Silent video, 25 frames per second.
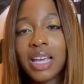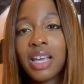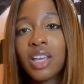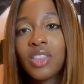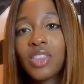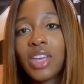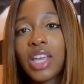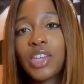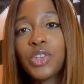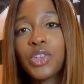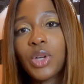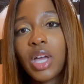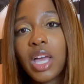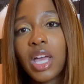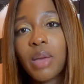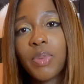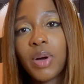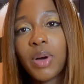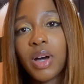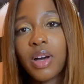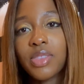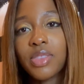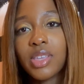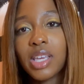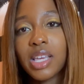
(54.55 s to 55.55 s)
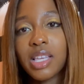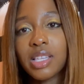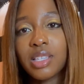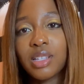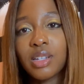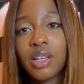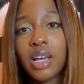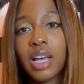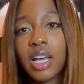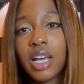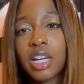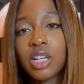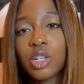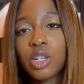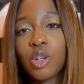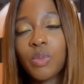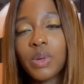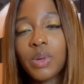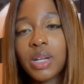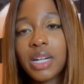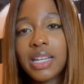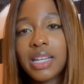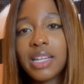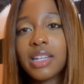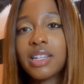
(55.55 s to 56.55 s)
The Angel Care Bath is an
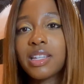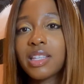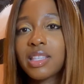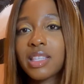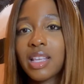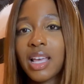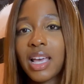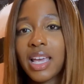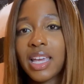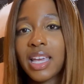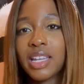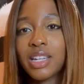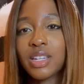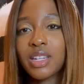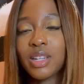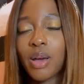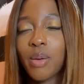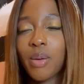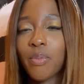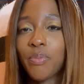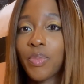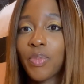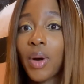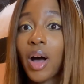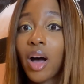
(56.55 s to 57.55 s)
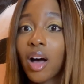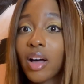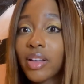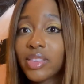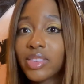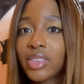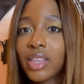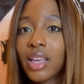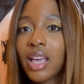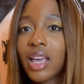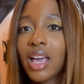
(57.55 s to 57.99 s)
ergonomically designed bath